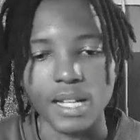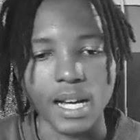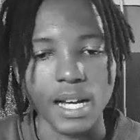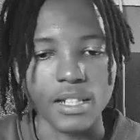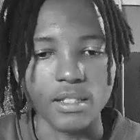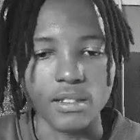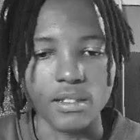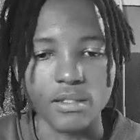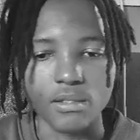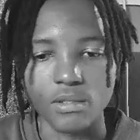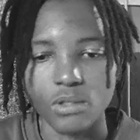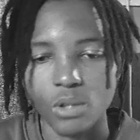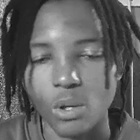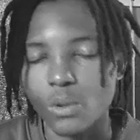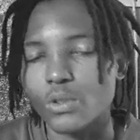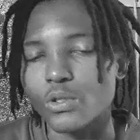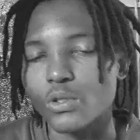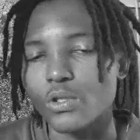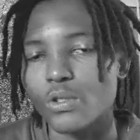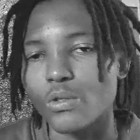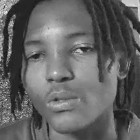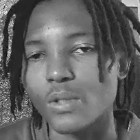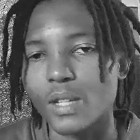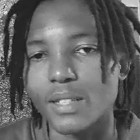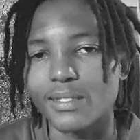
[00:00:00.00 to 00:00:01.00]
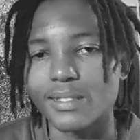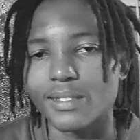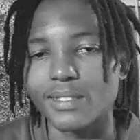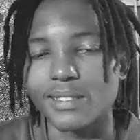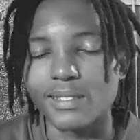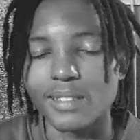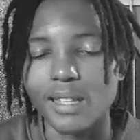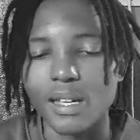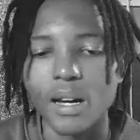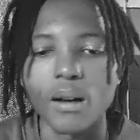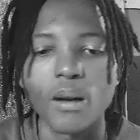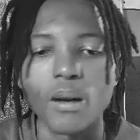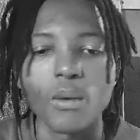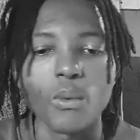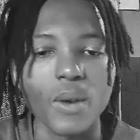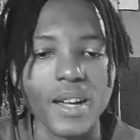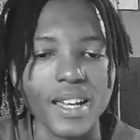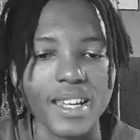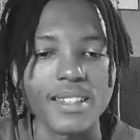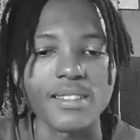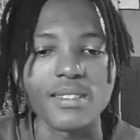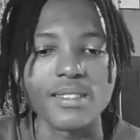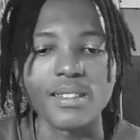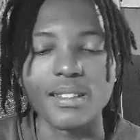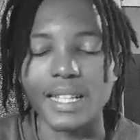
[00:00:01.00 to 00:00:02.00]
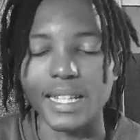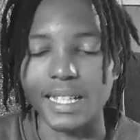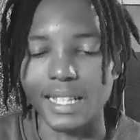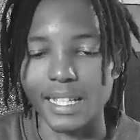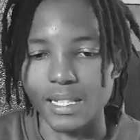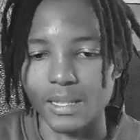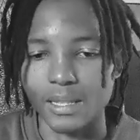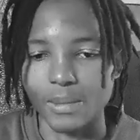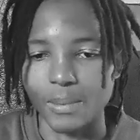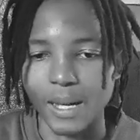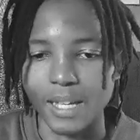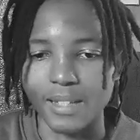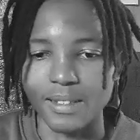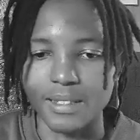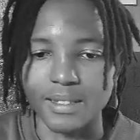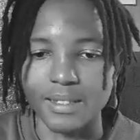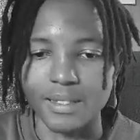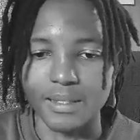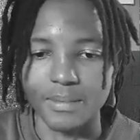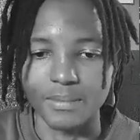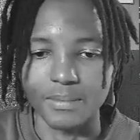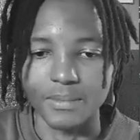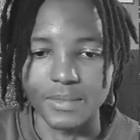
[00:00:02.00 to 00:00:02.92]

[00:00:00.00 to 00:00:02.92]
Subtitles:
I told you that there are ways to like expand this,